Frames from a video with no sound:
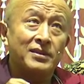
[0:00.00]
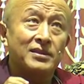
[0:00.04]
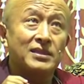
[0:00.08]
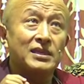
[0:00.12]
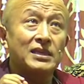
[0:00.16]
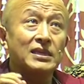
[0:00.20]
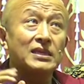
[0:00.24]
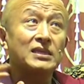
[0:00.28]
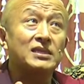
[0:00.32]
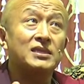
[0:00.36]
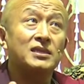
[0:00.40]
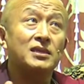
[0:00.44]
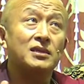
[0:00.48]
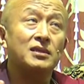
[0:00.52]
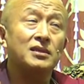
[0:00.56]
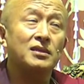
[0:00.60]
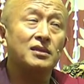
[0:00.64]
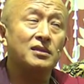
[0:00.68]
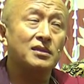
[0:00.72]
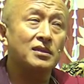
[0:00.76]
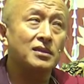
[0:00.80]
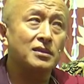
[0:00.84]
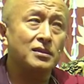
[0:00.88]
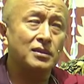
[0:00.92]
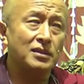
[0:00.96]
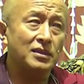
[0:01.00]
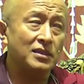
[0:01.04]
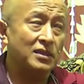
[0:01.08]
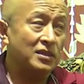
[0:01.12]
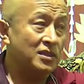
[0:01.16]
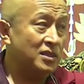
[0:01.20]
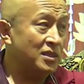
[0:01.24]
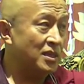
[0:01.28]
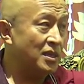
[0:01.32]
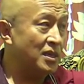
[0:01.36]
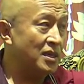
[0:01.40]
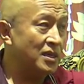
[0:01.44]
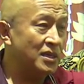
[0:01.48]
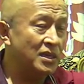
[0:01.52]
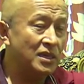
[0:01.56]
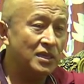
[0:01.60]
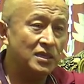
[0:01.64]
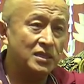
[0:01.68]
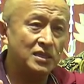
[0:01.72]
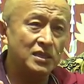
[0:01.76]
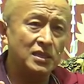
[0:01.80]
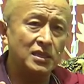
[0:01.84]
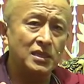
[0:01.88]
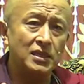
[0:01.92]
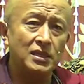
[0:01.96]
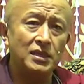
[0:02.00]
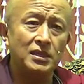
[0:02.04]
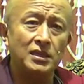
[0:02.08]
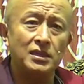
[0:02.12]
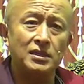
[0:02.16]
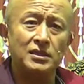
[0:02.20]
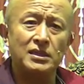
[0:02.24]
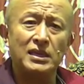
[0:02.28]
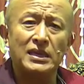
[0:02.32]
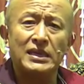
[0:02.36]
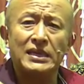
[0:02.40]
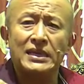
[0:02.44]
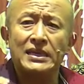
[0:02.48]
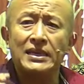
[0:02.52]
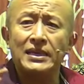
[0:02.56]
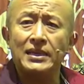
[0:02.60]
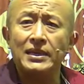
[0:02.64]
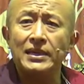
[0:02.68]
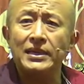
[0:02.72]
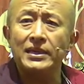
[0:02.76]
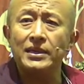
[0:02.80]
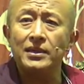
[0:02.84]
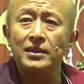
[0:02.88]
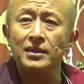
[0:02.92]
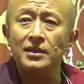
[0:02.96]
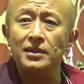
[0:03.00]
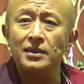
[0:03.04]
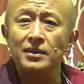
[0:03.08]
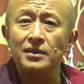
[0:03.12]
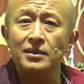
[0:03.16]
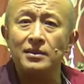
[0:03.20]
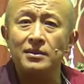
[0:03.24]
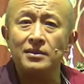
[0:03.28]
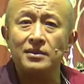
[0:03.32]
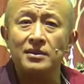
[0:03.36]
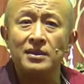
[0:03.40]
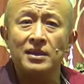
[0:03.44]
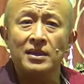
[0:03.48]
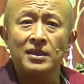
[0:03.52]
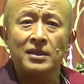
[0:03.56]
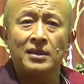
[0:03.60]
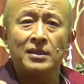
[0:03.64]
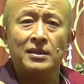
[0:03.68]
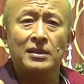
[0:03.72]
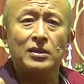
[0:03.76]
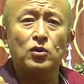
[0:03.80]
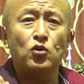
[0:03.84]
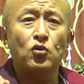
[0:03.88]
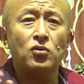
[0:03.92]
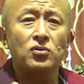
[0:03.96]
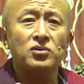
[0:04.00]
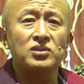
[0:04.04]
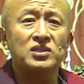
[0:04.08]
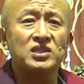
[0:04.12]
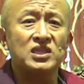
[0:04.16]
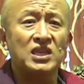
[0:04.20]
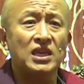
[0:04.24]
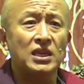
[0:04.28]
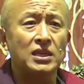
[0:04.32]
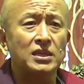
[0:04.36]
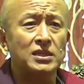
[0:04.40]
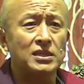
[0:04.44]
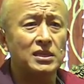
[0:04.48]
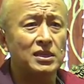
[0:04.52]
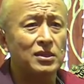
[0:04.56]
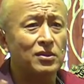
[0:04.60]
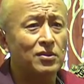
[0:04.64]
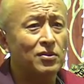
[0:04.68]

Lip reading: the eternity, the clean, non-changing.